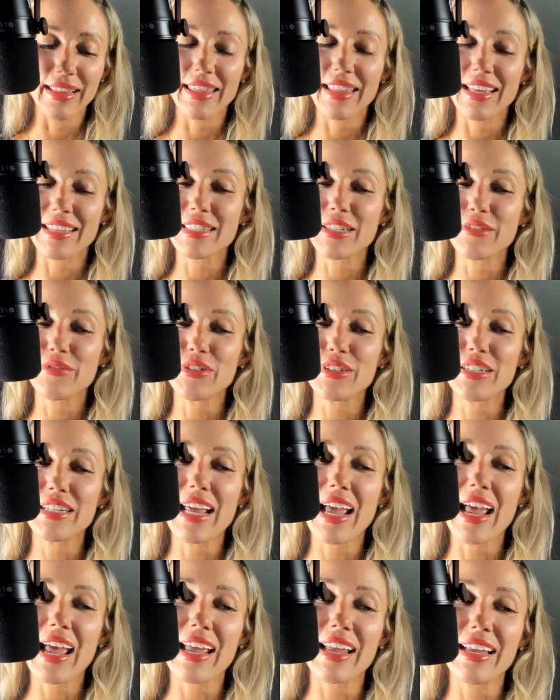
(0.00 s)
That's it for
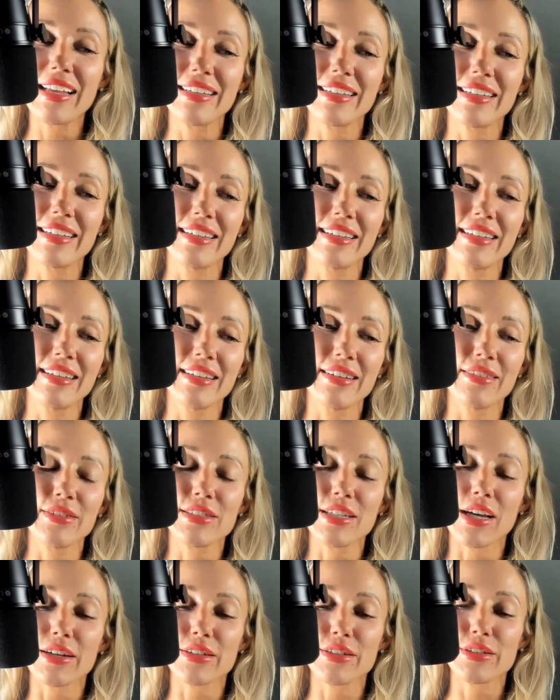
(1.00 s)
today. We'll
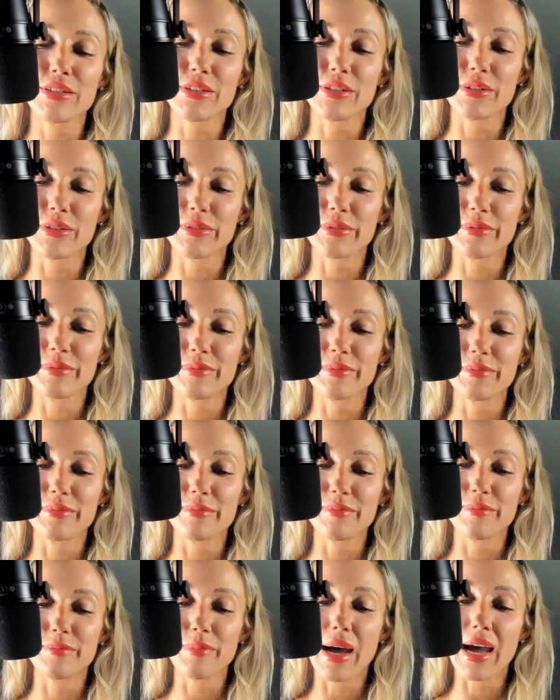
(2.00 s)
talk to you soon.
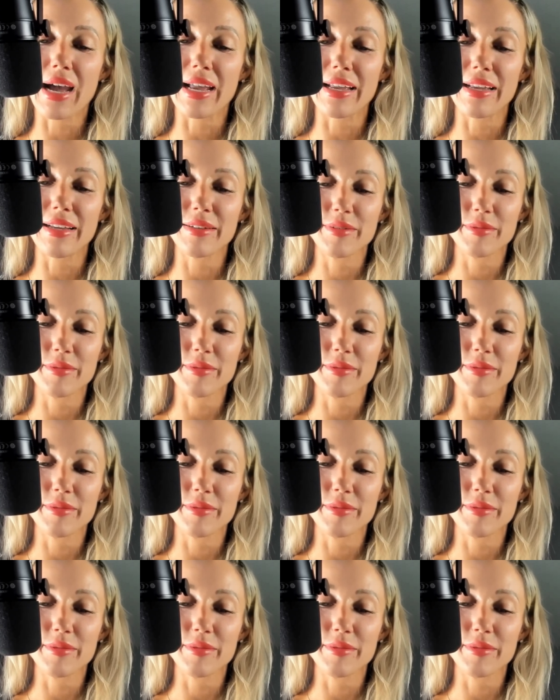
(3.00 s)
Bye.